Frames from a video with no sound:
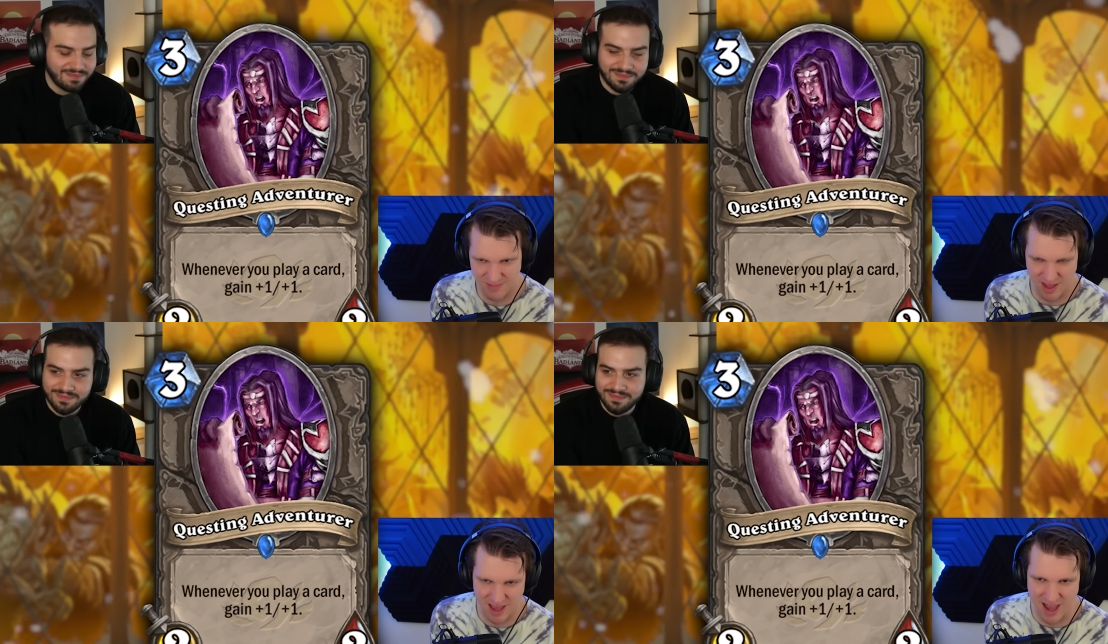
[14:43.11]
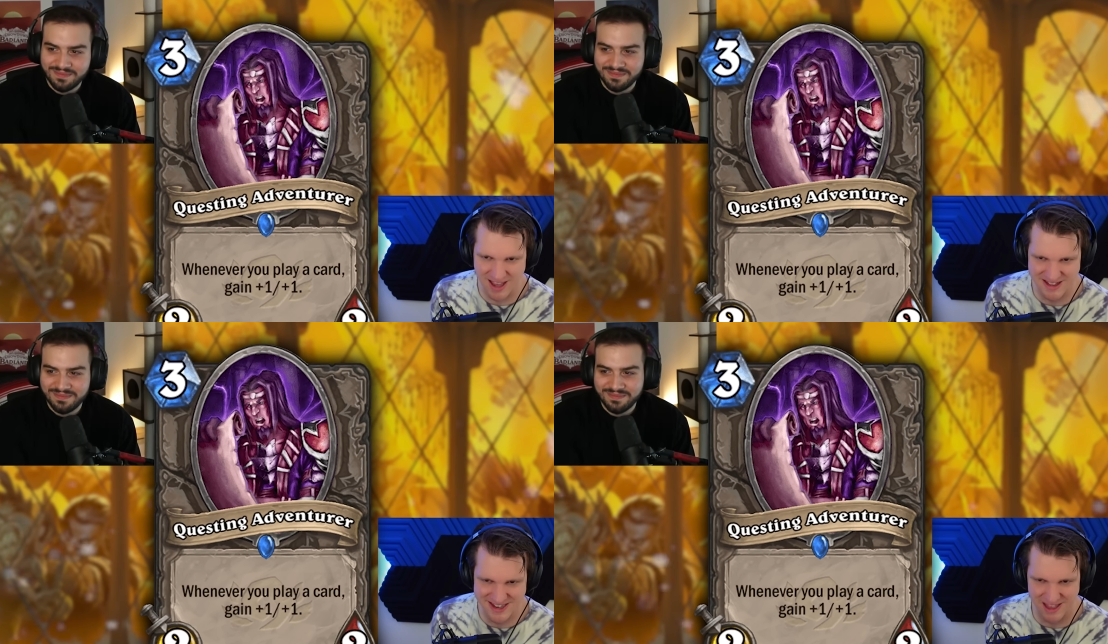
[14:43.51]
Speaker 1: Like I
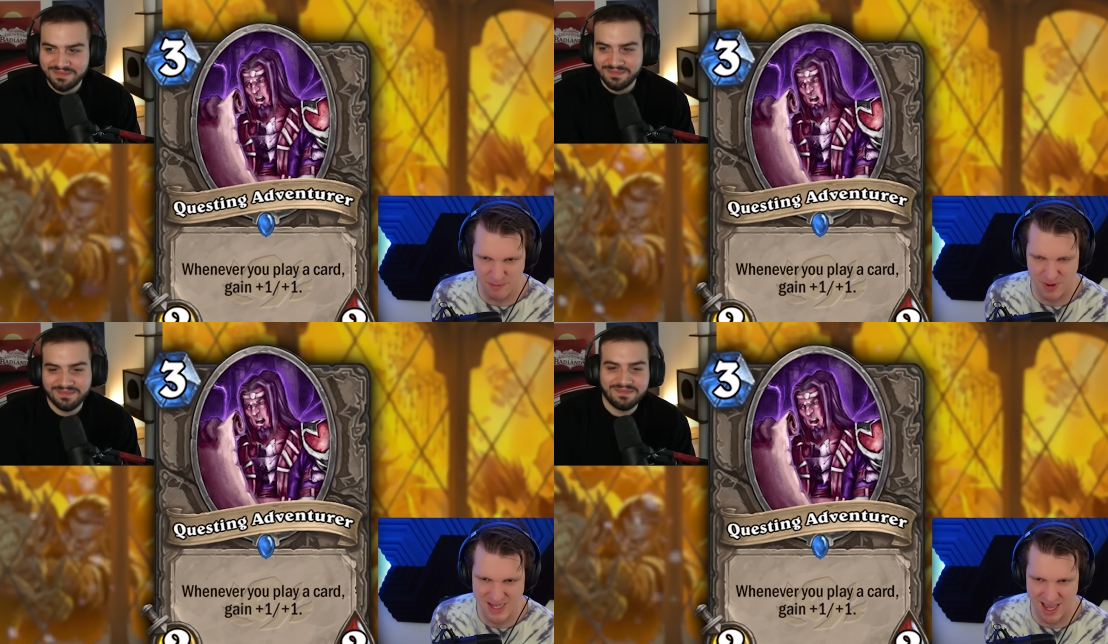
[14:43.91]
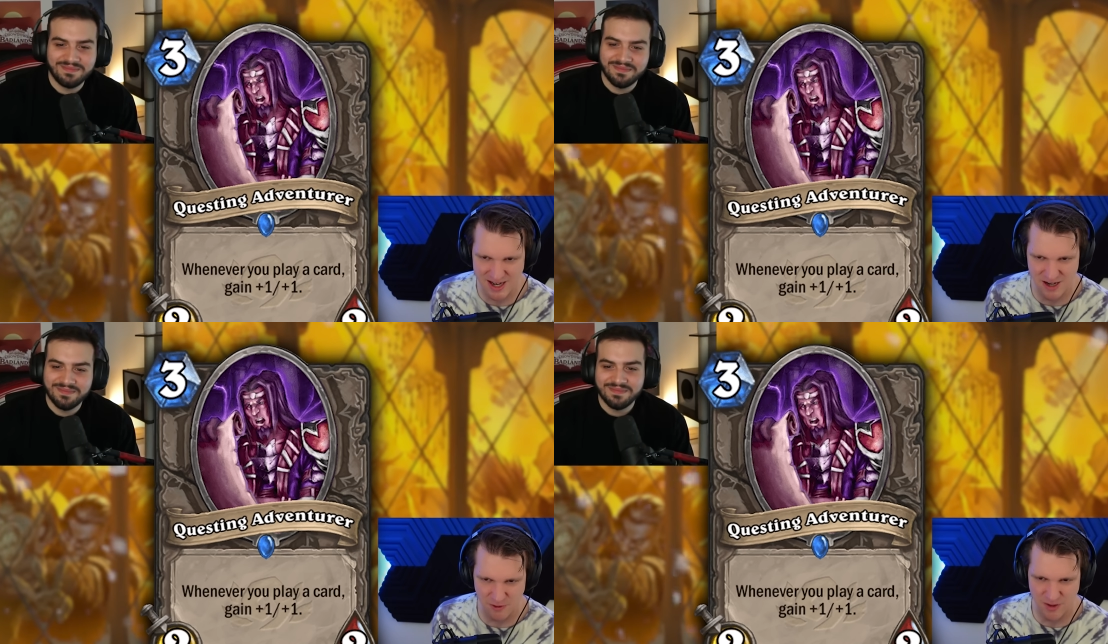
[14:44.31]
can see the
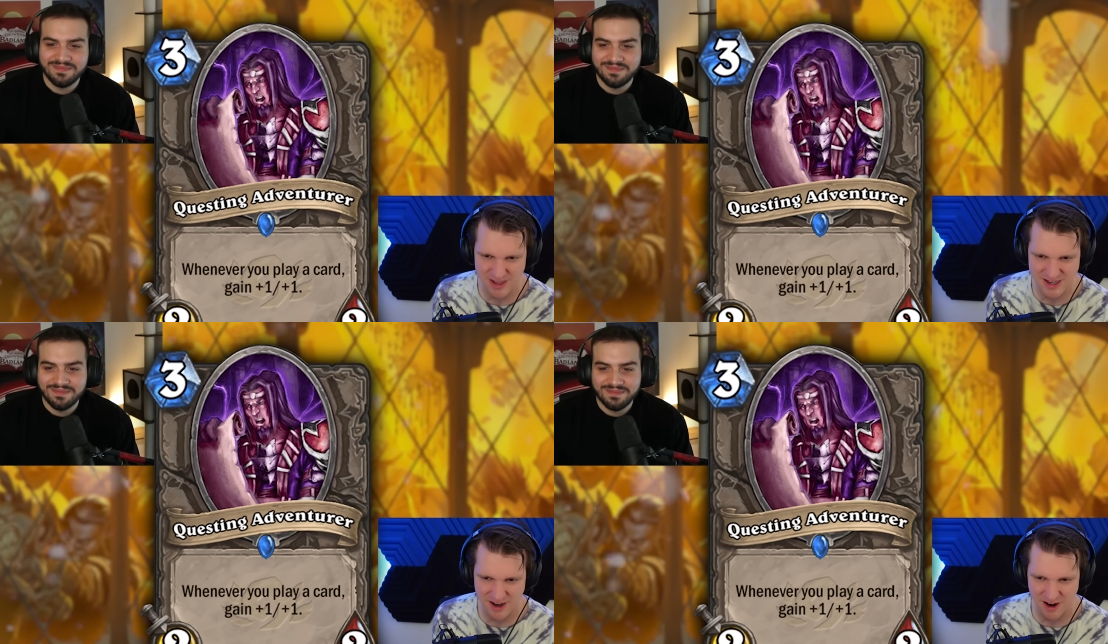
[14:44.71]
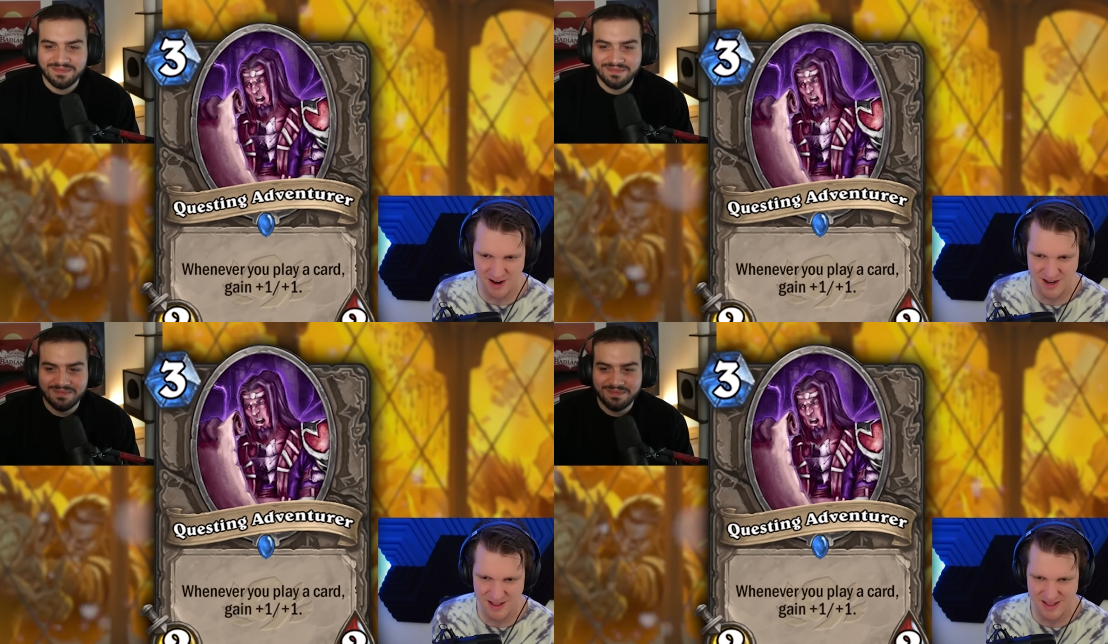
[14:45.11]
potential for this card.